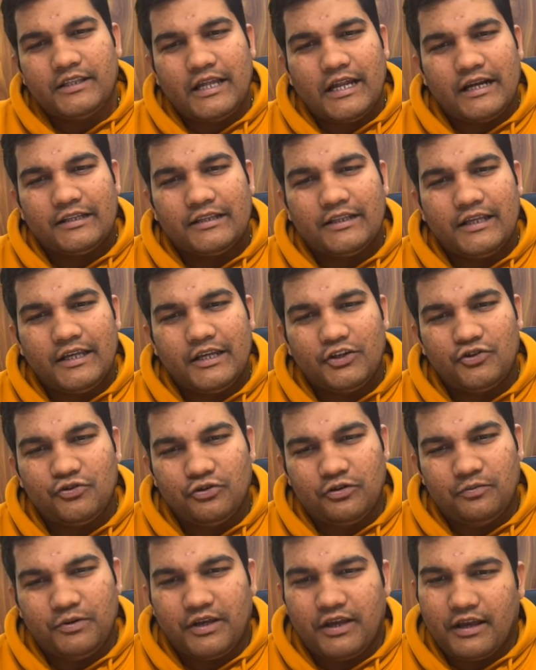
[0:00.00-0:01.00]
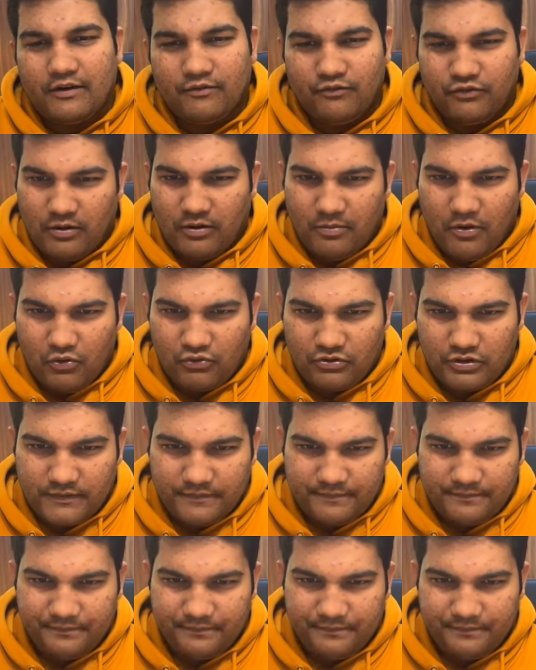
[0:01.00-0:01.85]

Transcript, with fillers: that they should be careful about